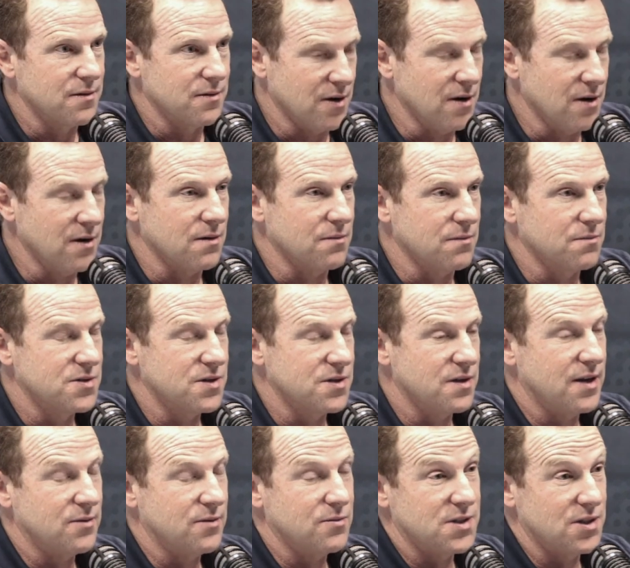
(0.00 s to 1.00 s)
Were. Yeah, so
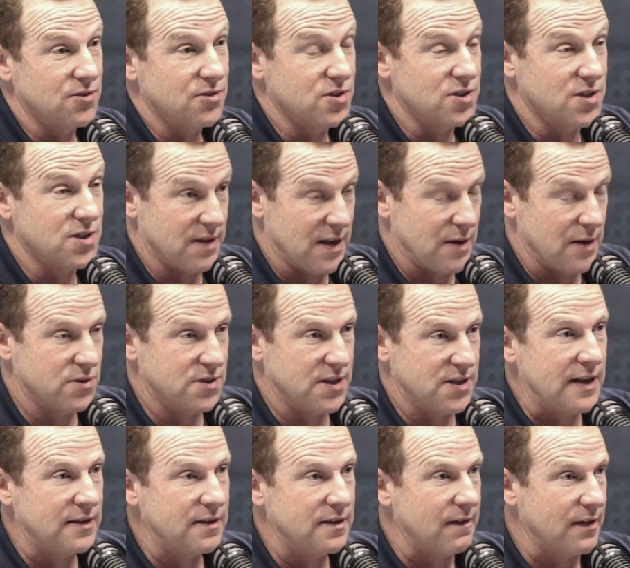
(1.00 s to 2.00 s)
that was interesting. That was
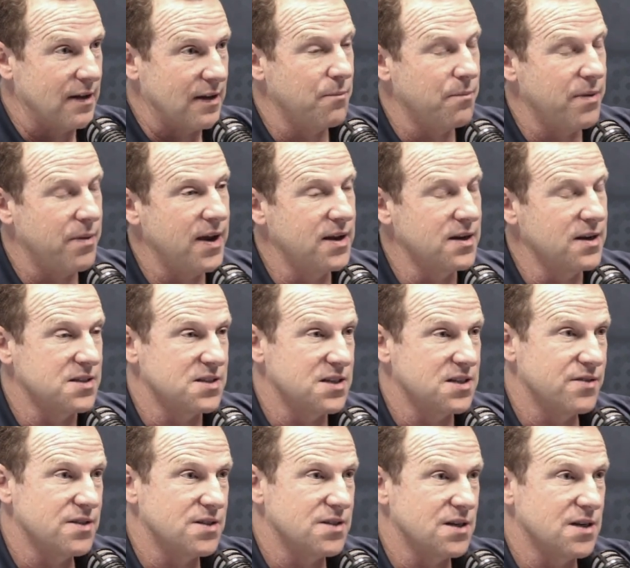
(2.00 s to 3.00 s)
at that campaign in
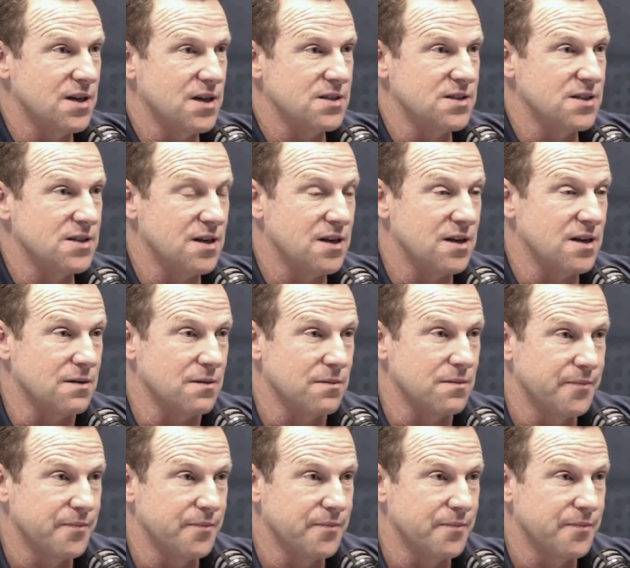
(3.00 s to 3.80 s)
1799.